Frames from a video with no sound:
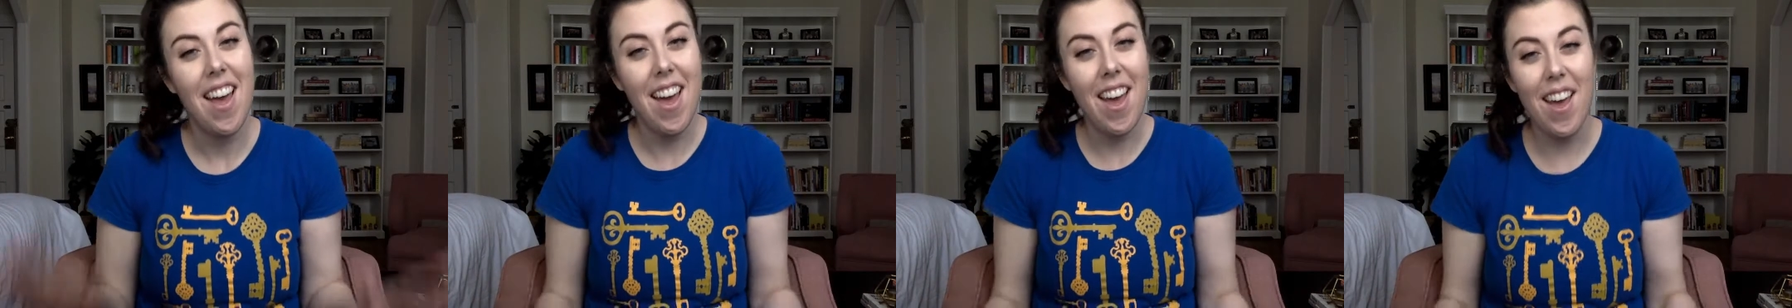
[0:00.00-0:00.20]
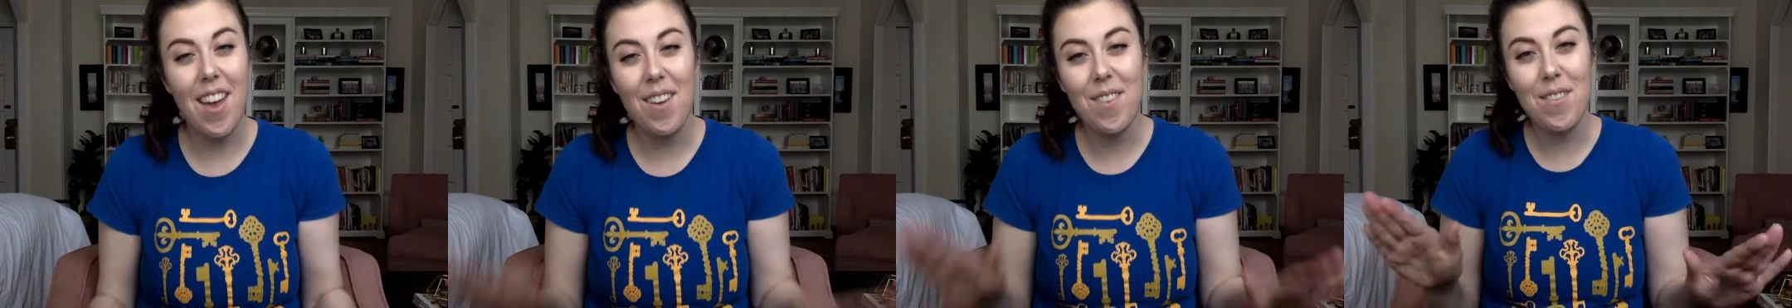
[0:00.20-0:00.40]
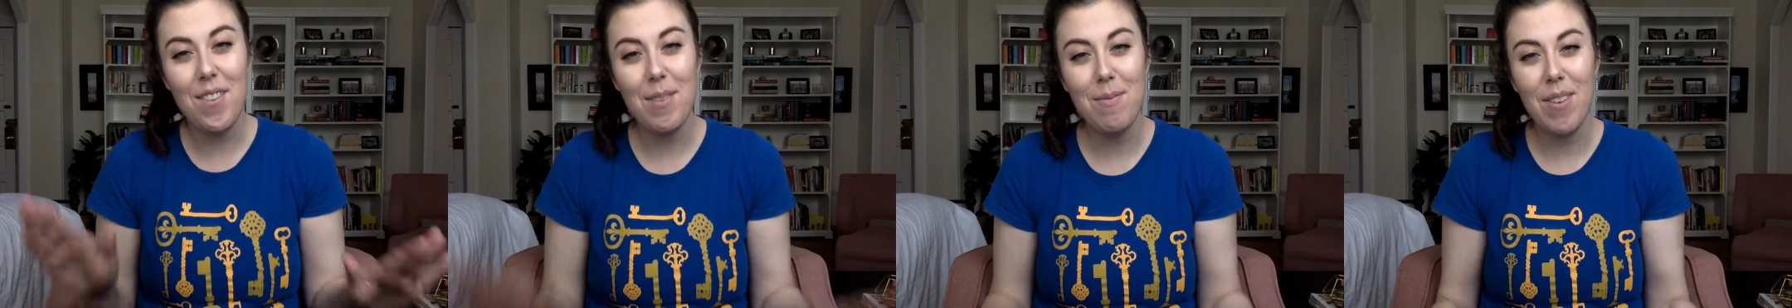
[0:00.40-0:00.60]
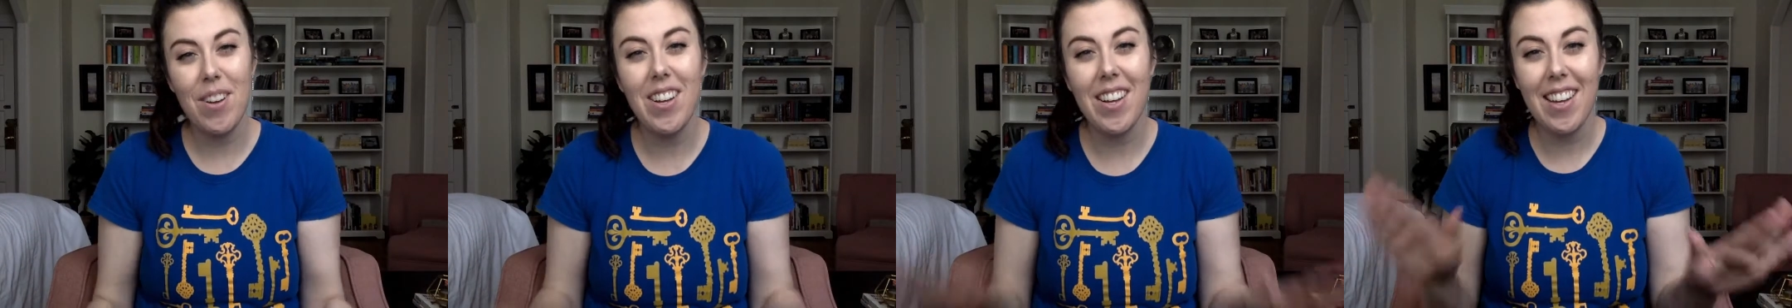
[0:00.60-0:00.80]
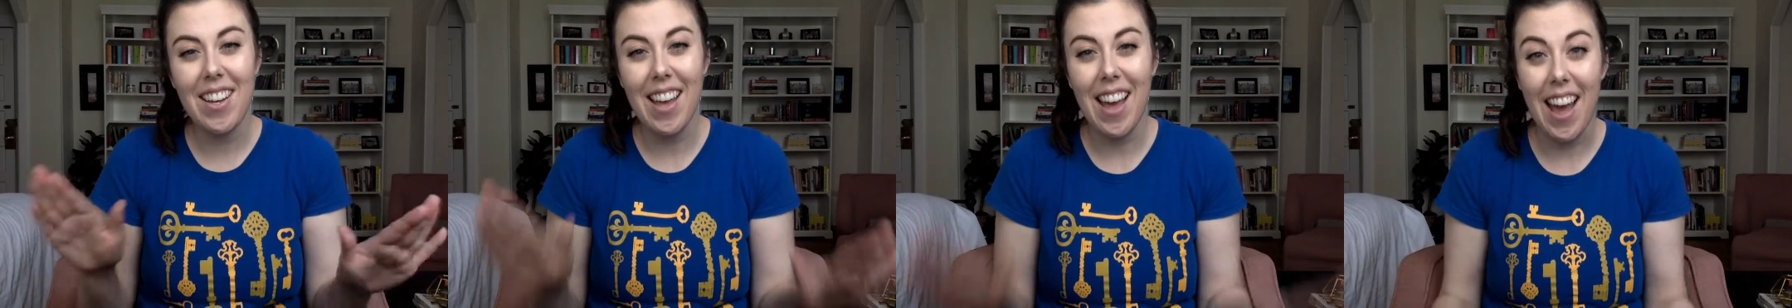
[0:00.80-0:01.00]
Every
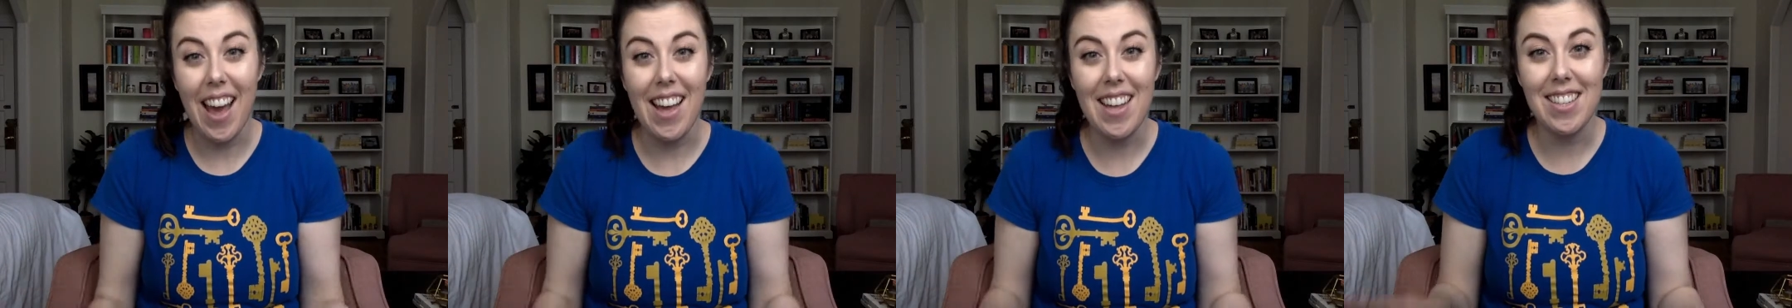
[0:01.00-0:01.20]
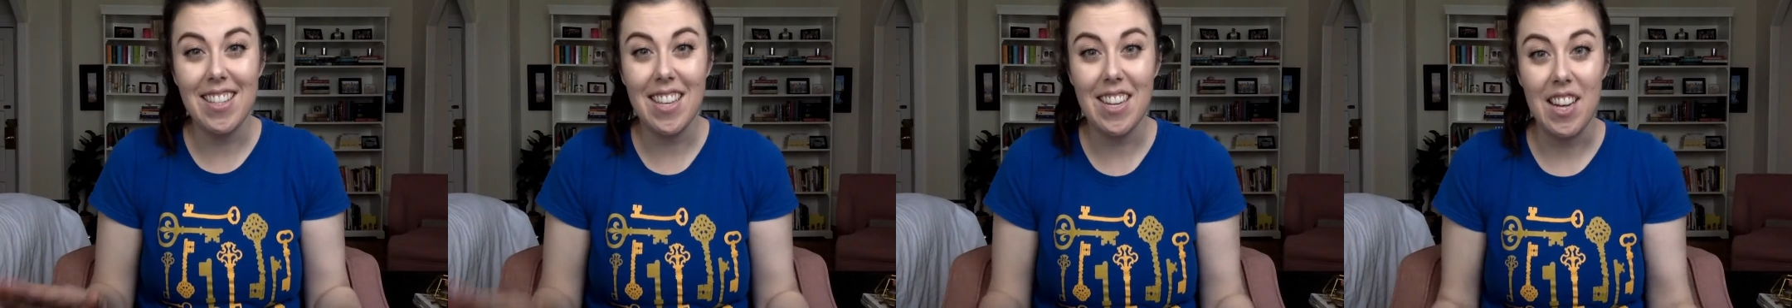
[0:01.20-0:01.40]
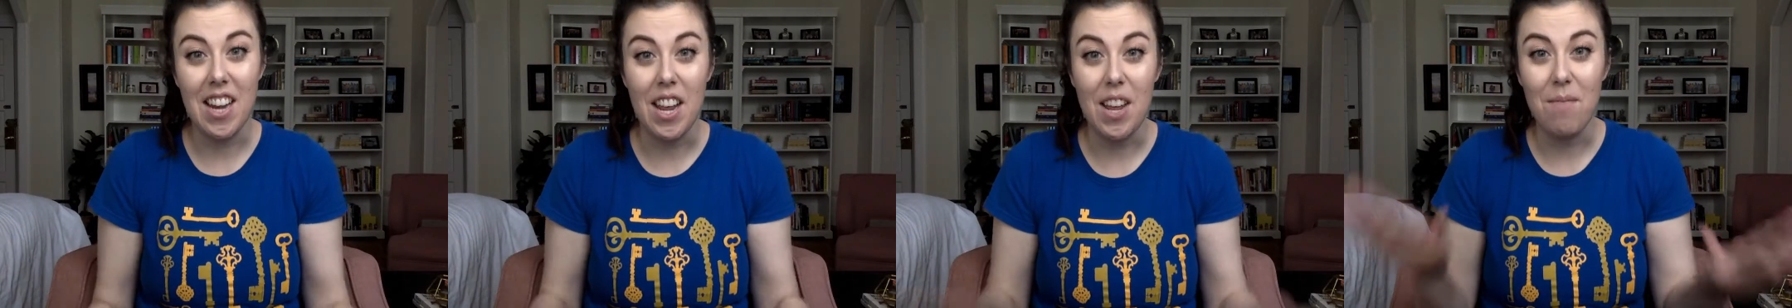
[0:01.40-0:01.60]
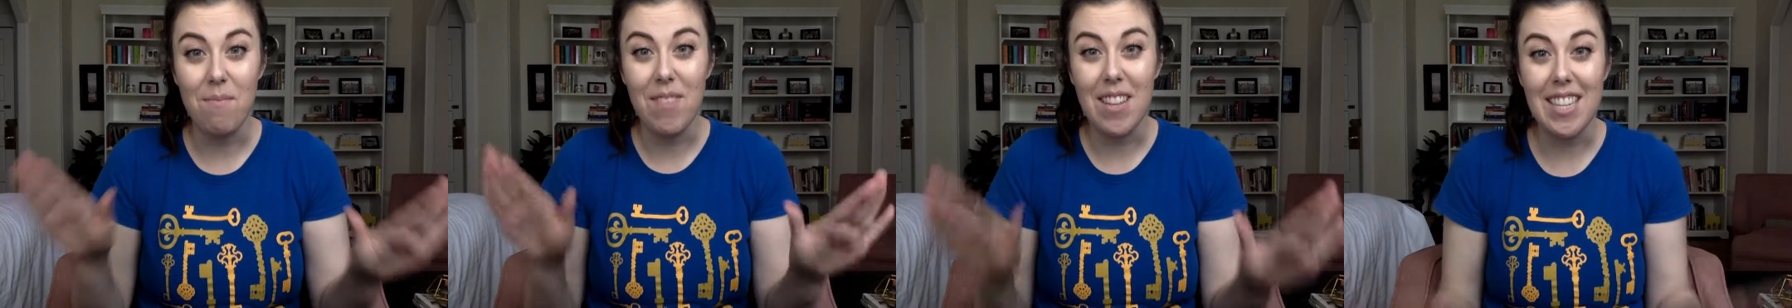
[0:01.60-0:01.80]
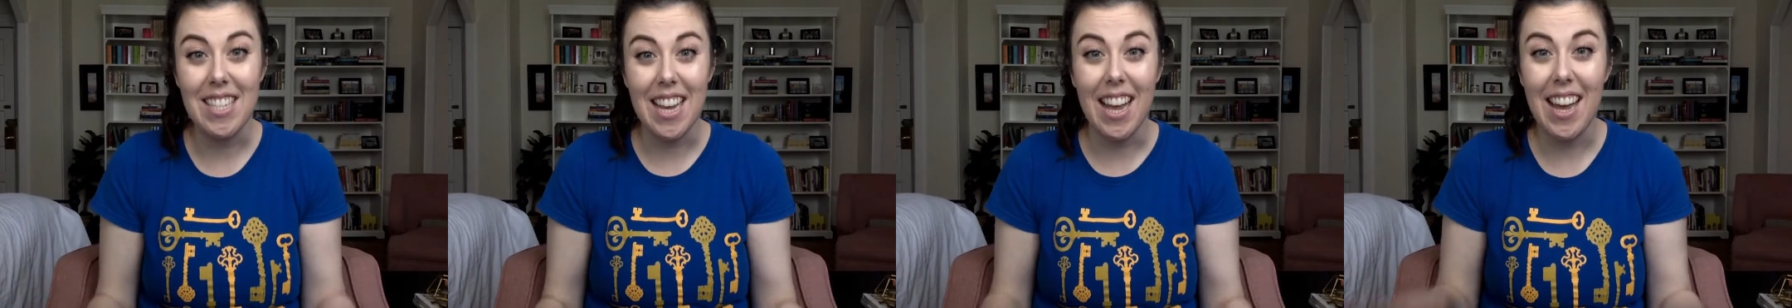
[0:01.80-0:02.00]
book has a name.
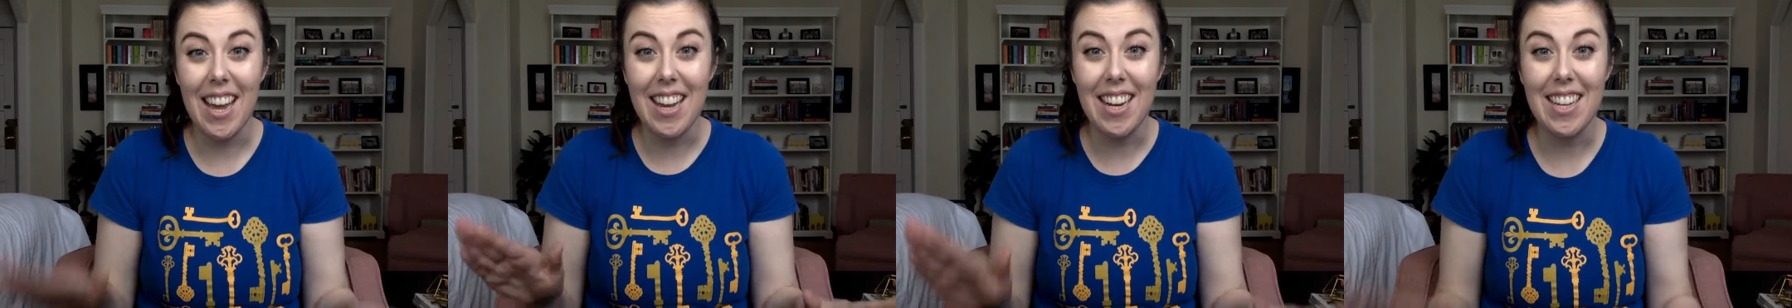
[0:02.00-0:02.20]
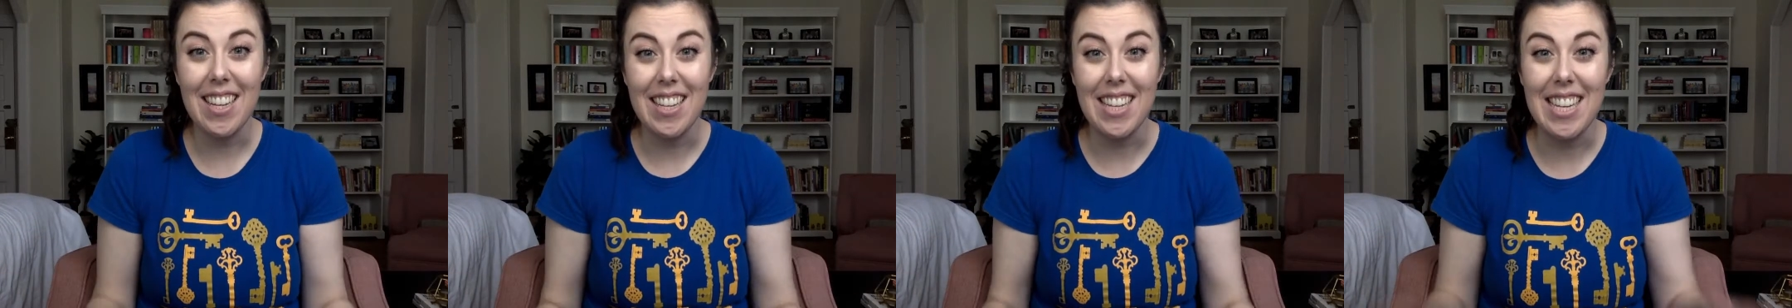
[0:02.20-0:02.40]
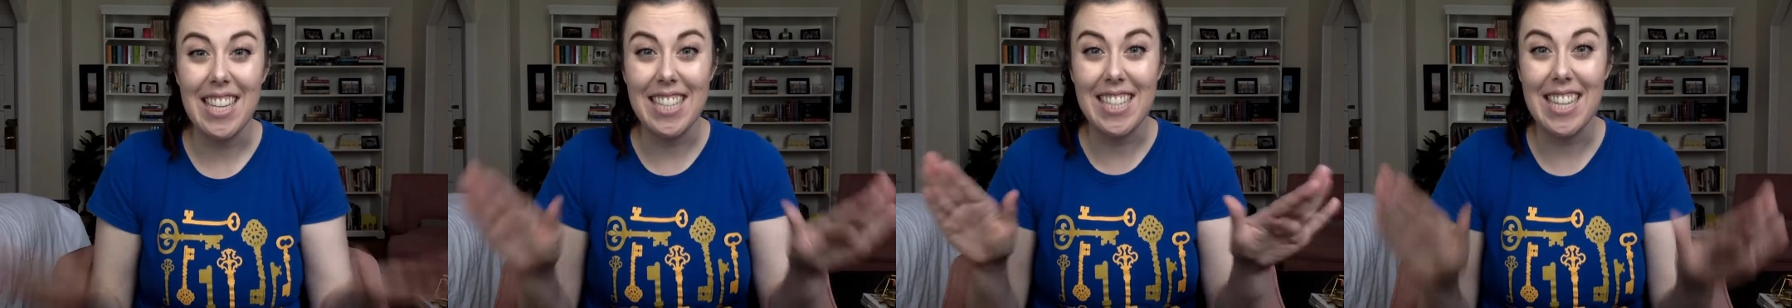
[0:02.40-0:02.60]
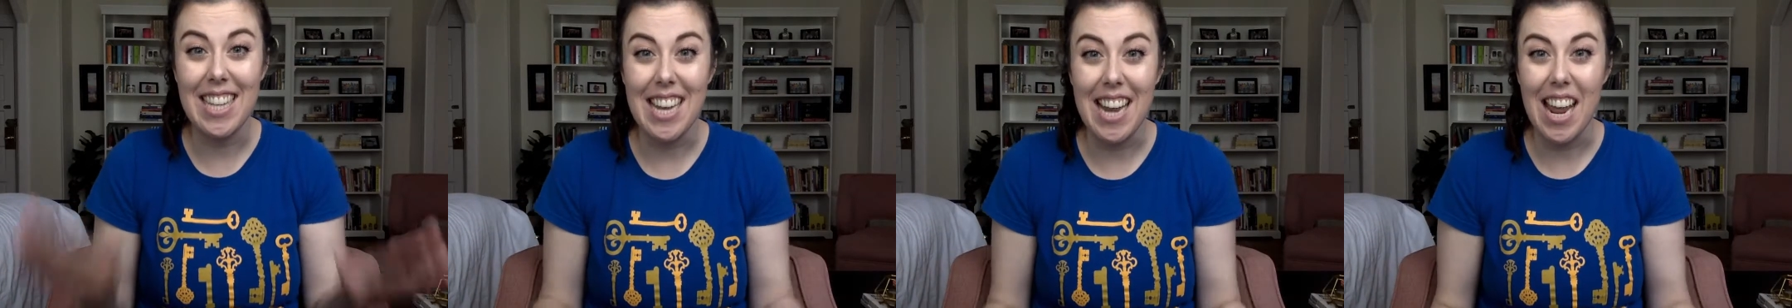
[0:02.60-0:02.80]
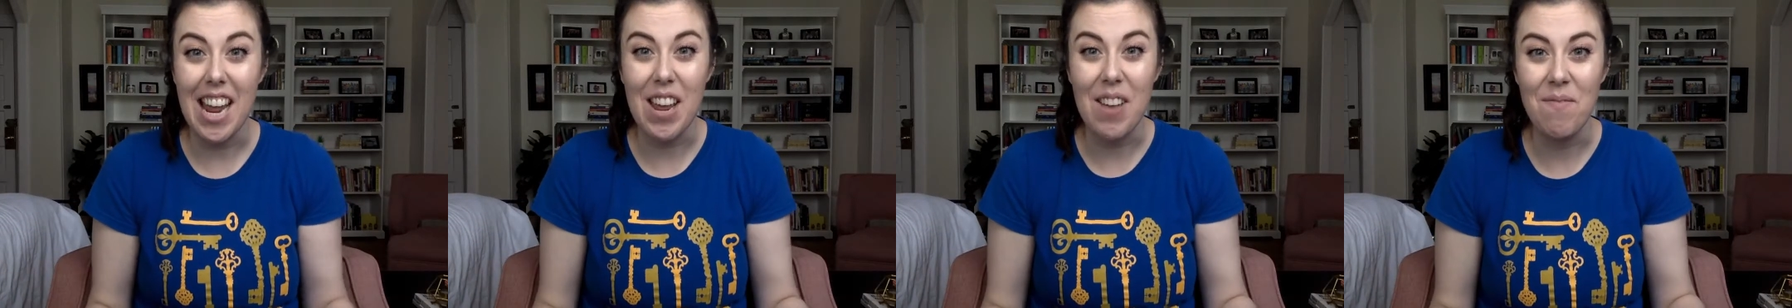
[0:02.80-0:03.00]
The title is the
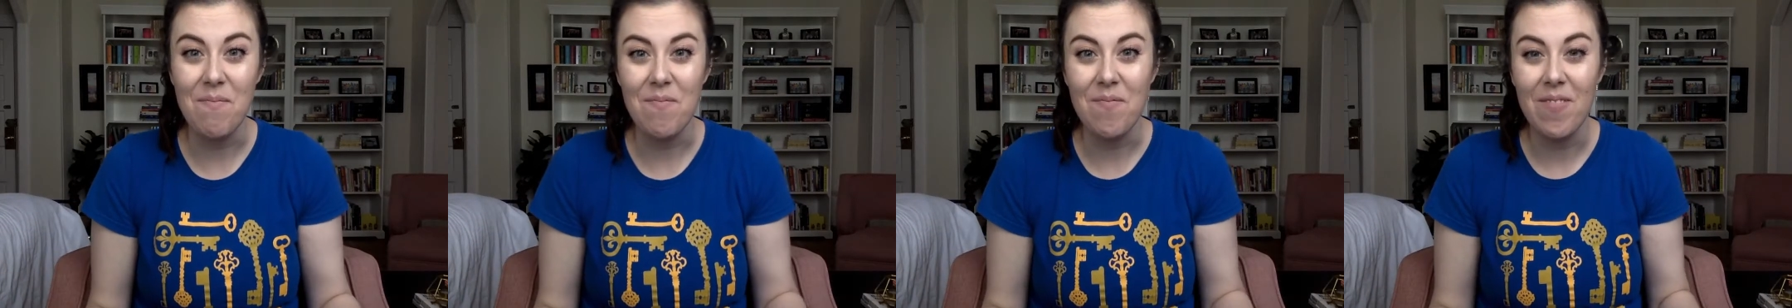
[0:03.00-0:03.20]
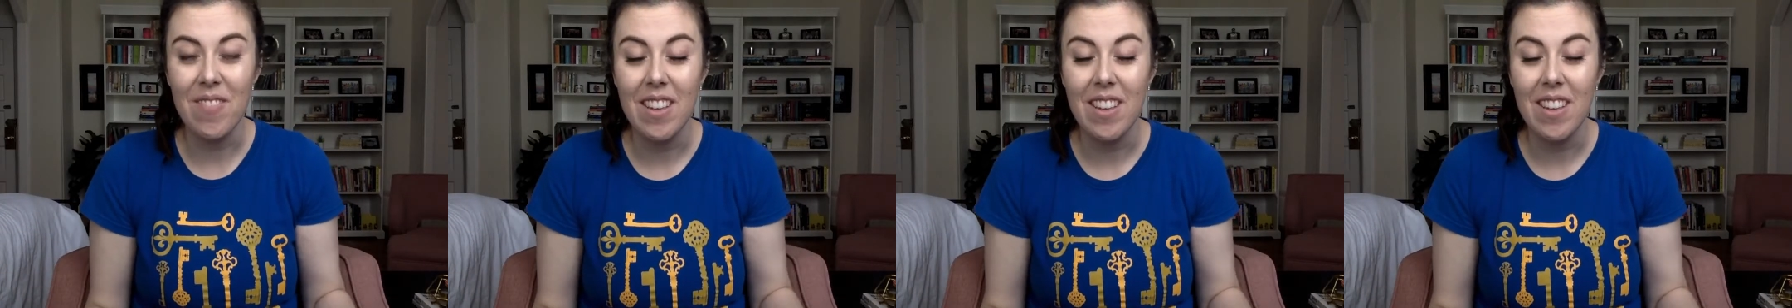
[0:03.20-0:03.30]
name.